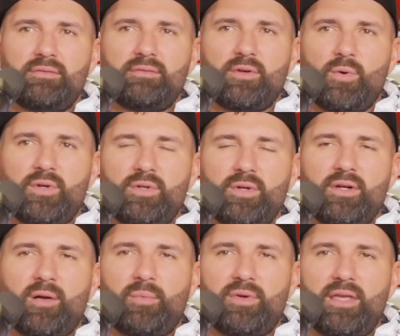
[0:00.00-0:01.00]
going to a
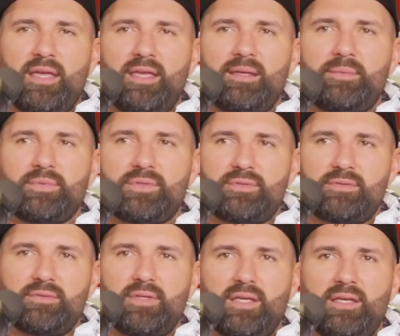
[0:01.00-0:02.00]
couple
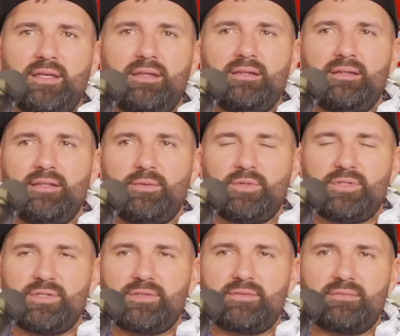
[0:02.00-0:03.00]
games and he would
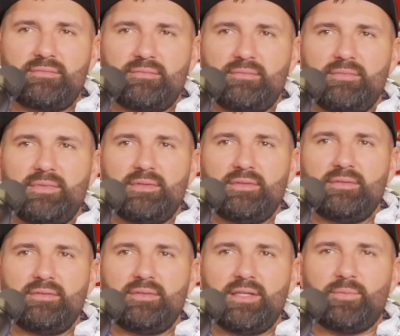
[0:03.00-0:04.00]
just
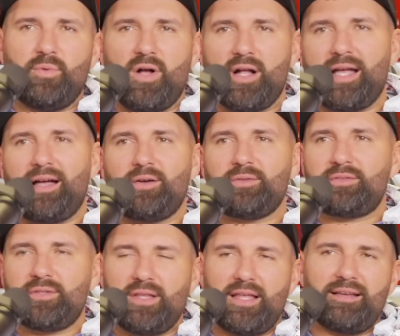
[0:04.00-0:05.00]
he'd walk out
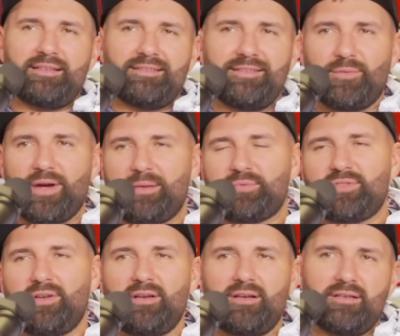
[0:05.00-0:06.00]
to like a rap
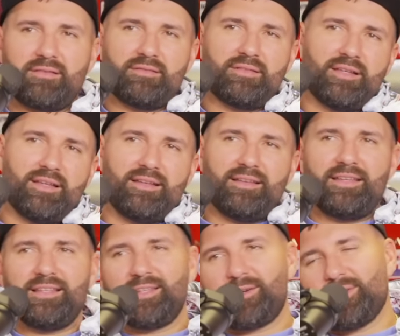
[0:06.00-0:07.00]
song.
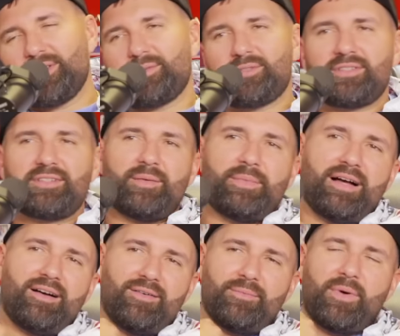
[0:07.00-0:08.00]
He literally would just come
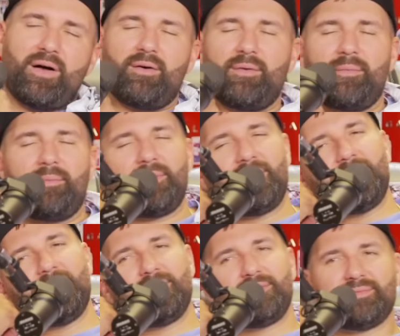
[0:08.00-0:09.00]
out, well, you
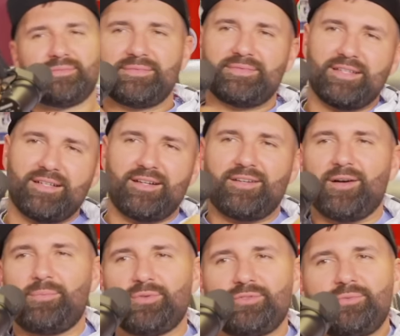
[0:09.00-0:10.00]
know, take a
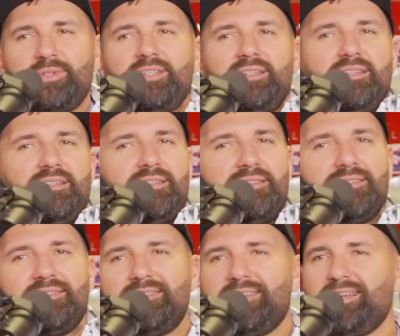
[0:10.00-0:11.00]
couple
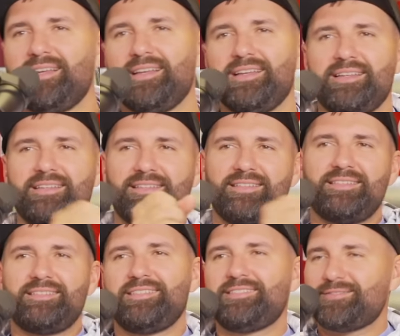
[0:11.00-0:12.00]
swings,
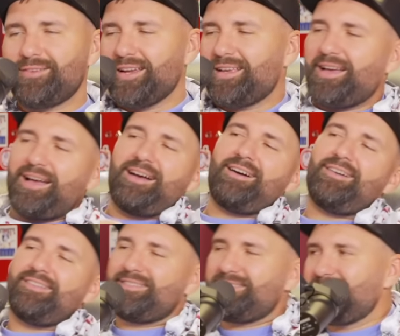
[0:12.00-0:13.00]
he strike
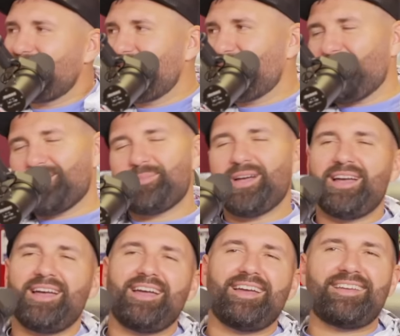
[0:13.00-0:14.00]
out, he walk
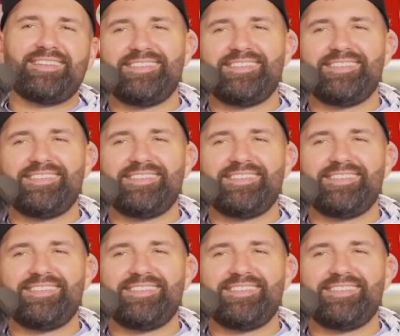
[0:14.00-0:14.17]
back,